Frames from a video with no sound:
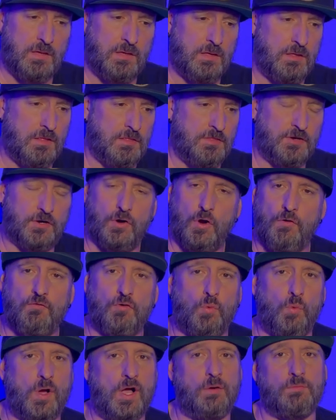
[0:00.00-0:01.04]
they're
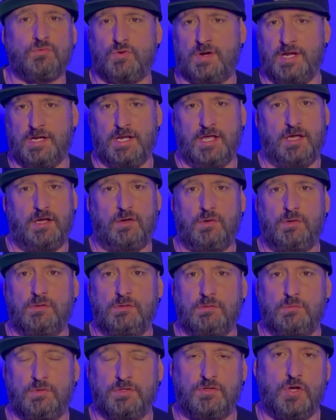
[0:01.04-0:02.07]
overwhelmed right now
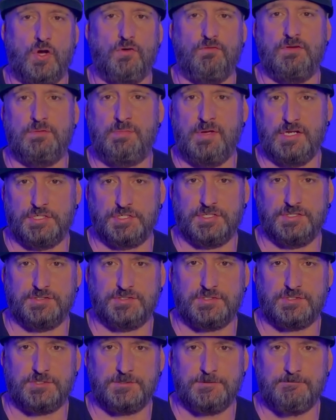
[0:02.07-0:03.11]
with COVID
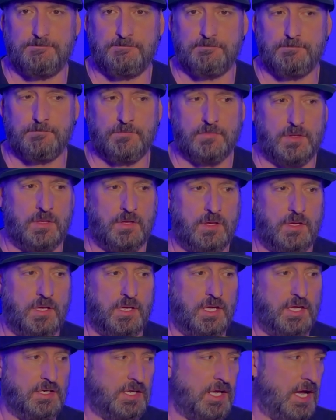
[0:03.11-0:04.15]
patients.
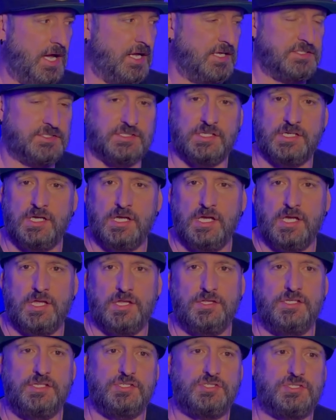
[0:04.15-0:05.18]
And guys,
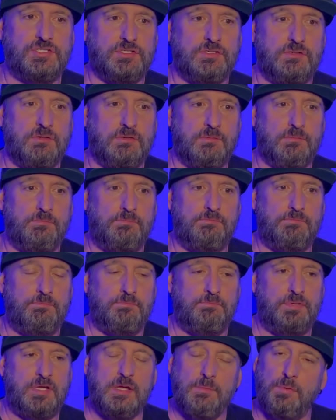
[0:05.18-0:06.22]
these
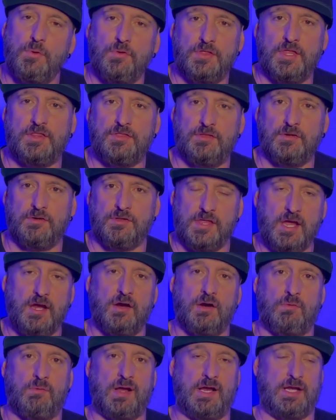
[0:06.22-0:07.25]
people that they're there
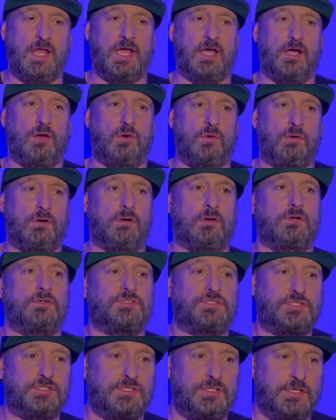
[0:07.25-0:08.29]
right now aren't